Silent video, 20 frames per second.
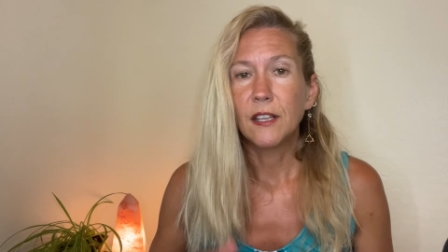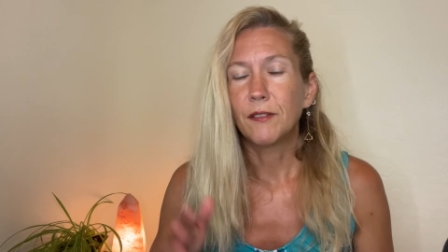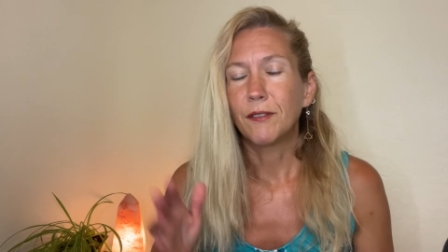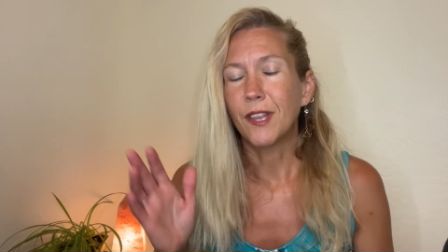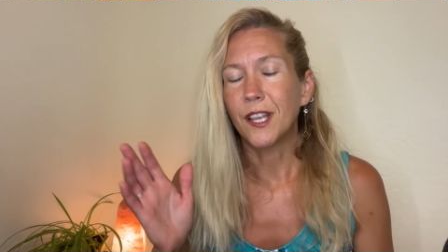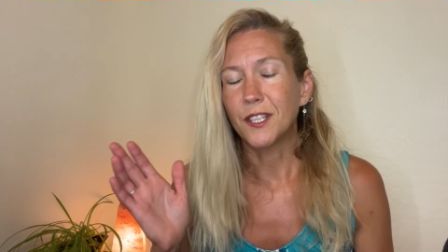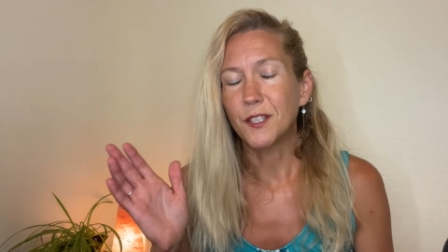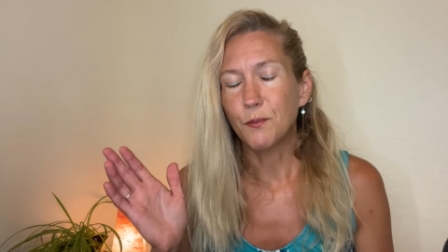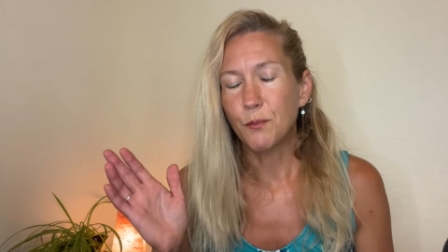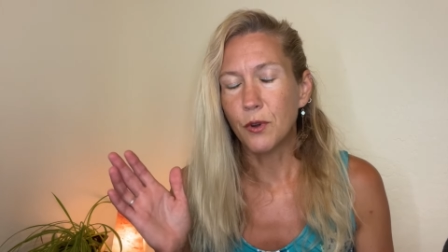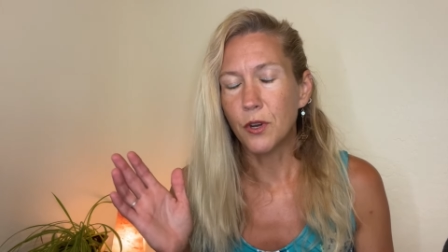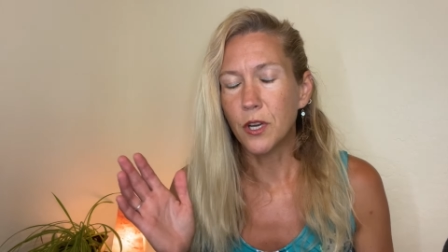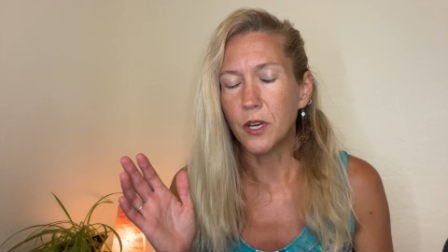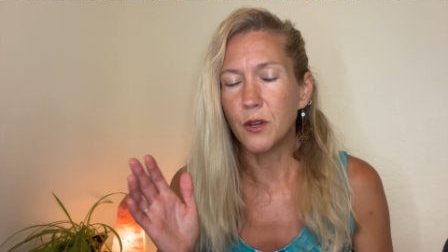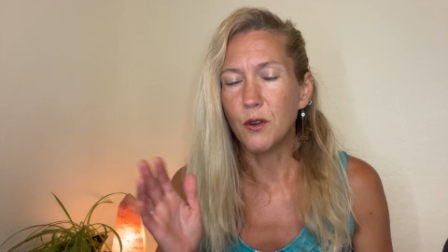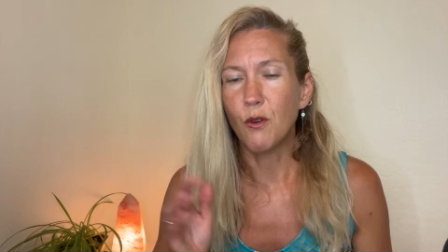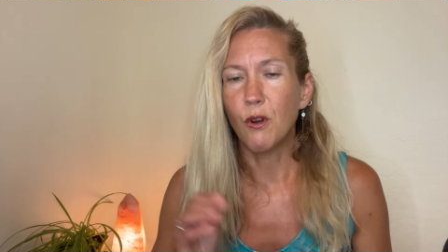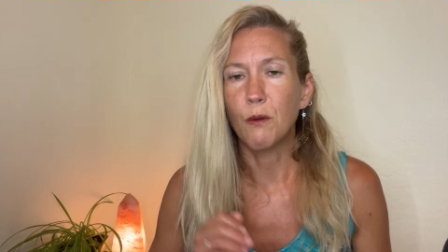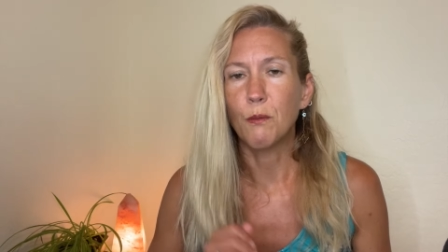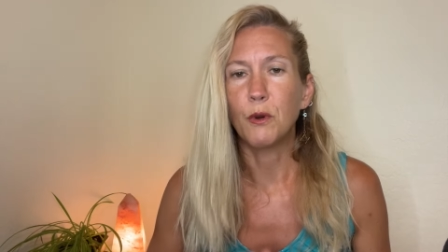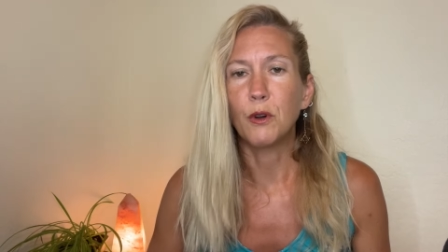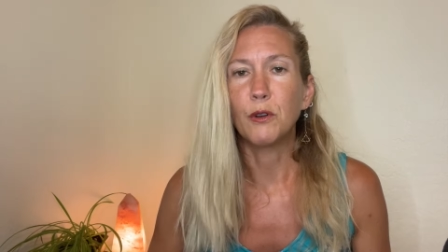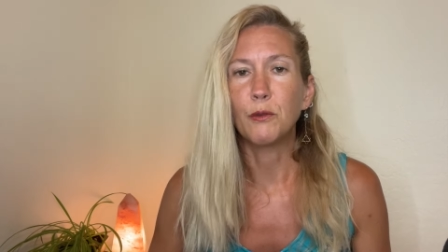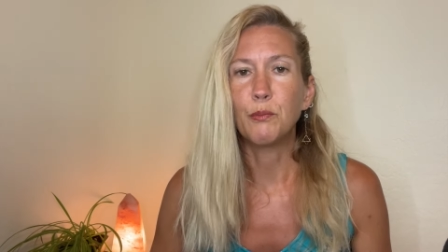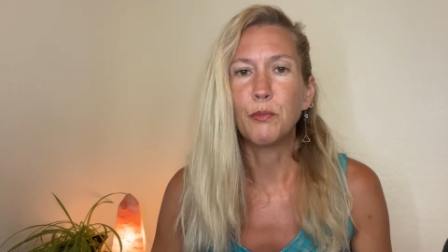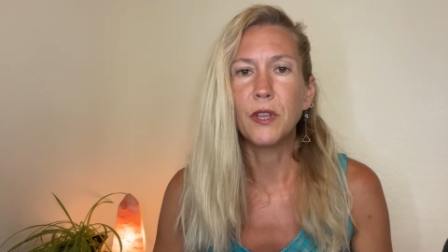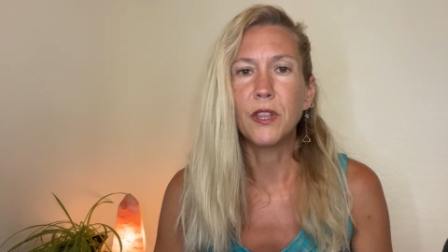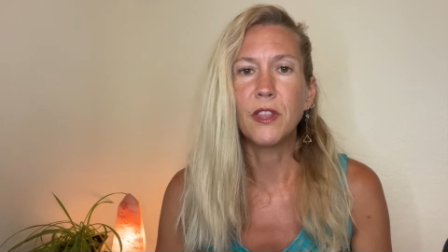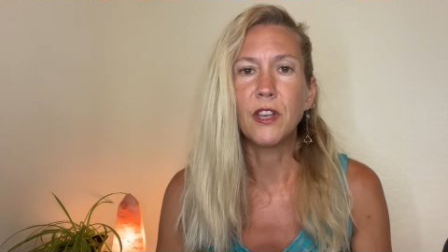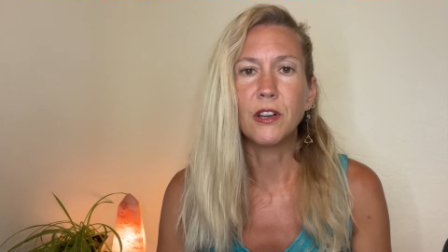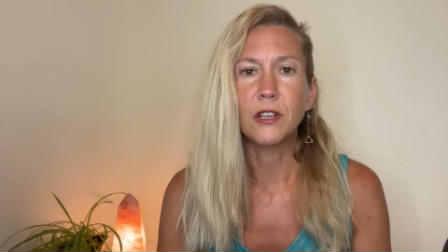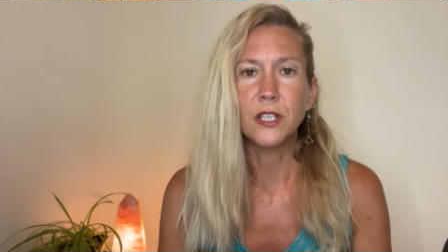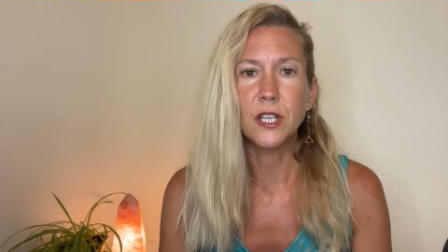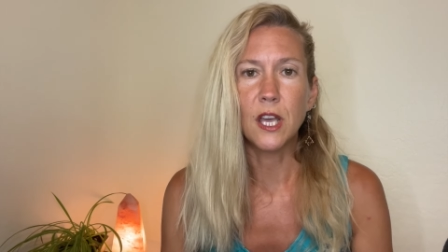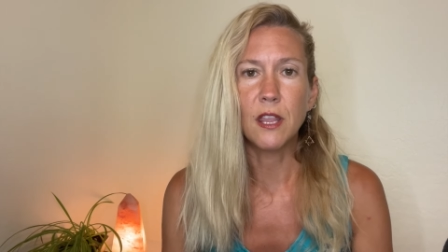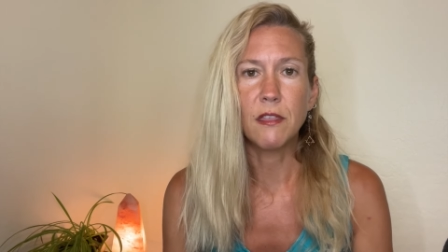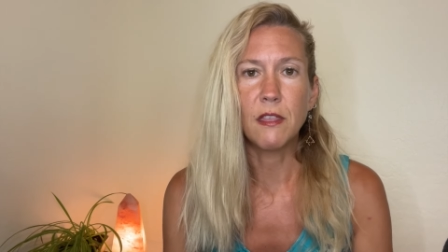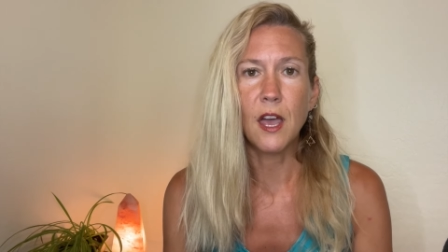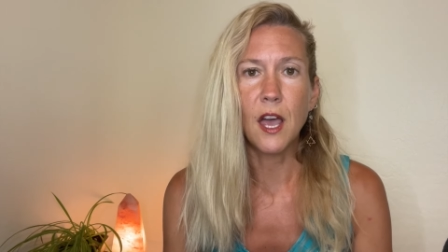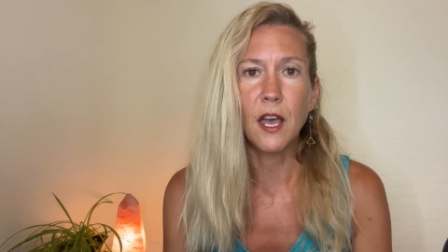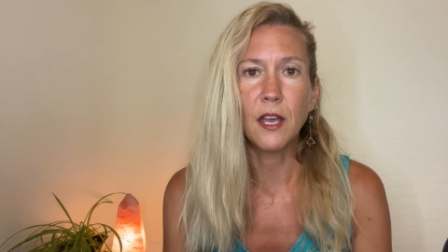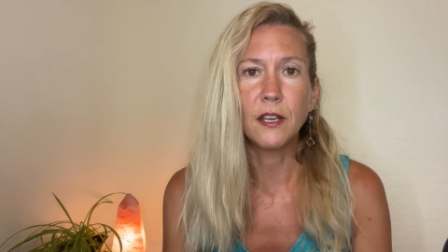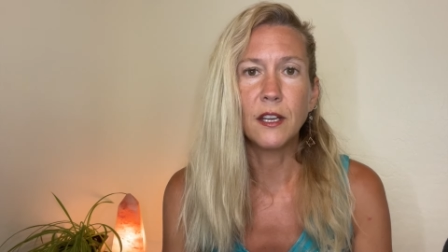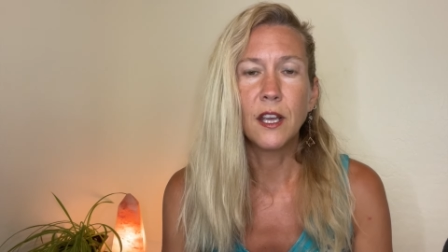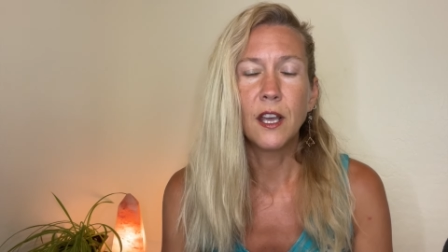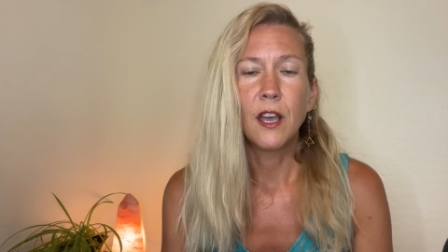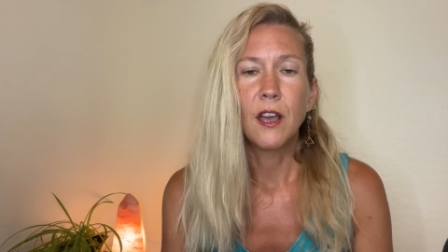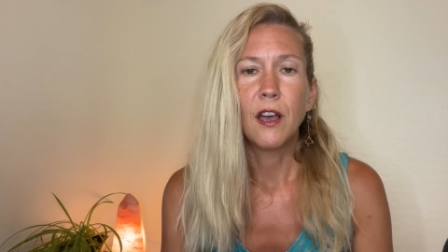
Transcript: That's pretty normal. Been there, done that.